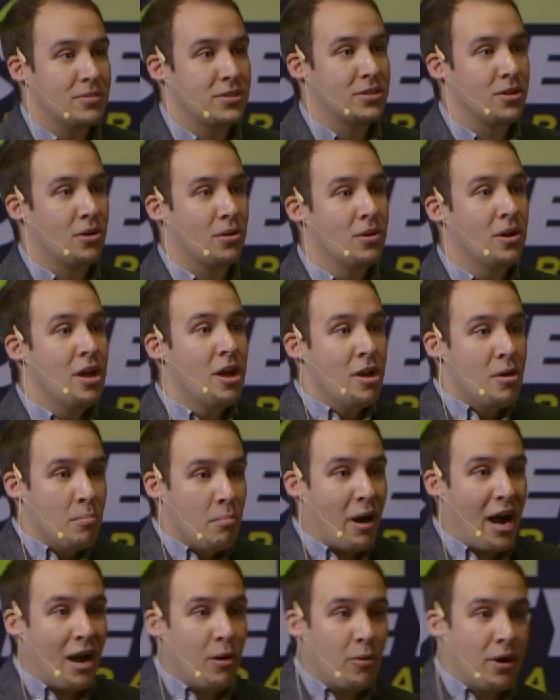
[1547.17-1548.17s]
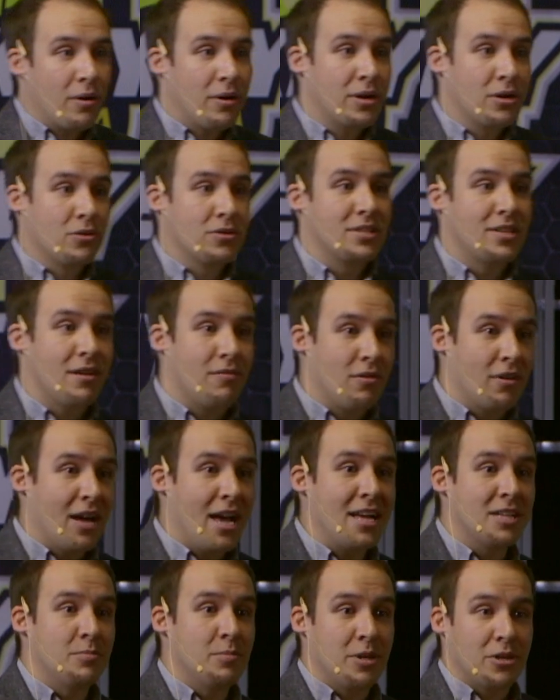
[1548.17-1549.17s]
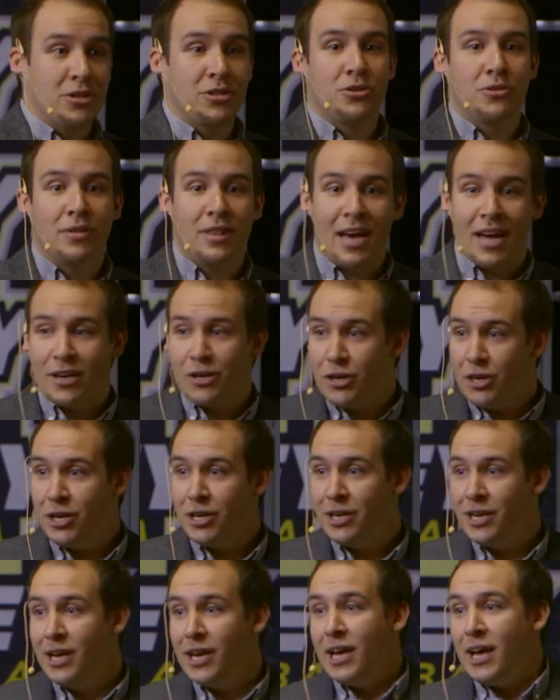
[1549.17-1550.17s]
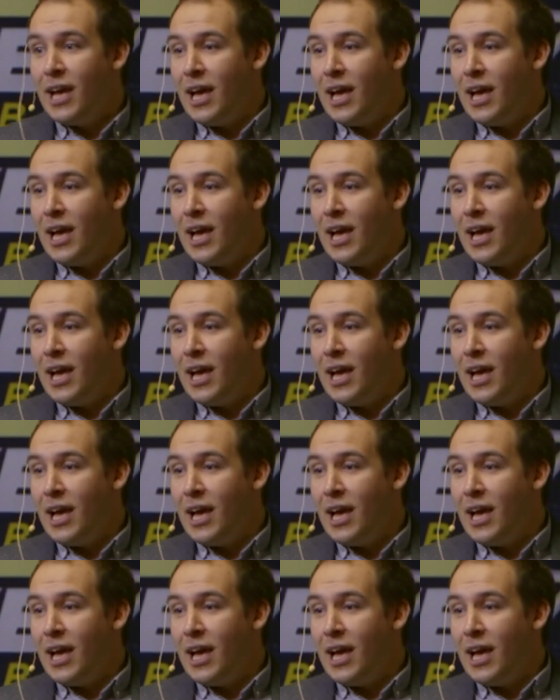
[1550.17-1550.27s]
So by wearing those several hats, because you're that good,